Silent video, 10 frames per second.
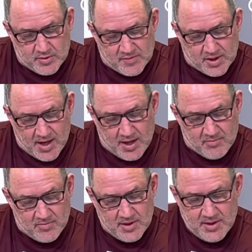of the
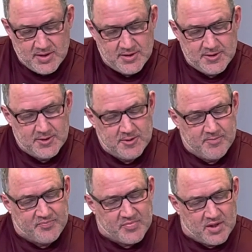game.
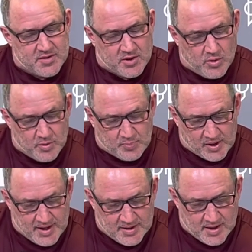So we
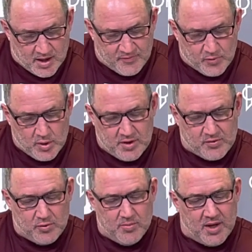played
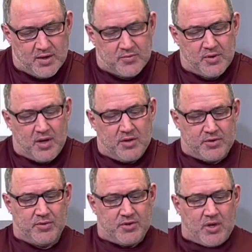42 minutes with our
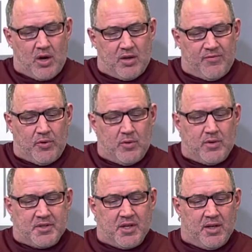two starting
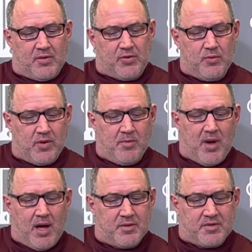forwards getting two
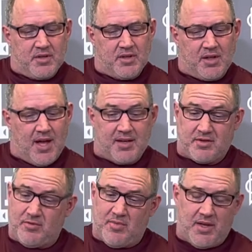rebounds in the last
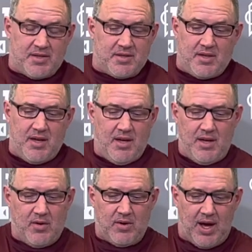2 minutes.
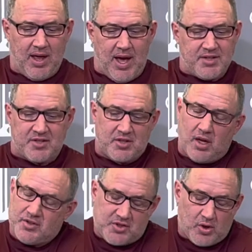I just
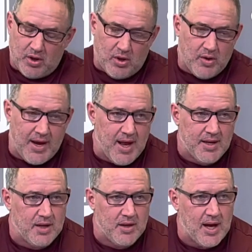thought Solo and
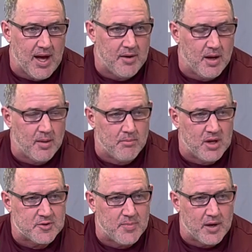Andy had a
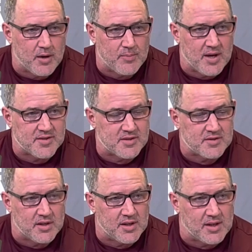much better presence
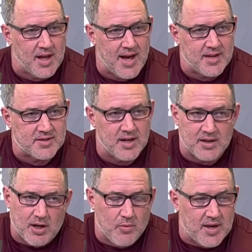on the glass, and I
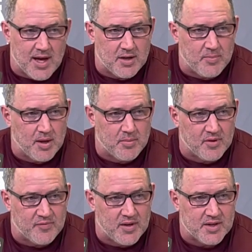thought we had to be able to
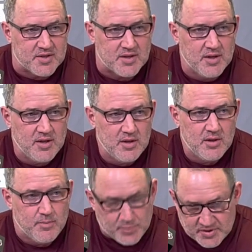finish,
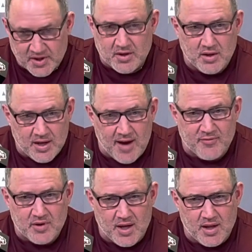particularly
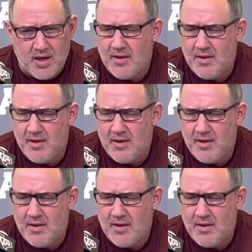after that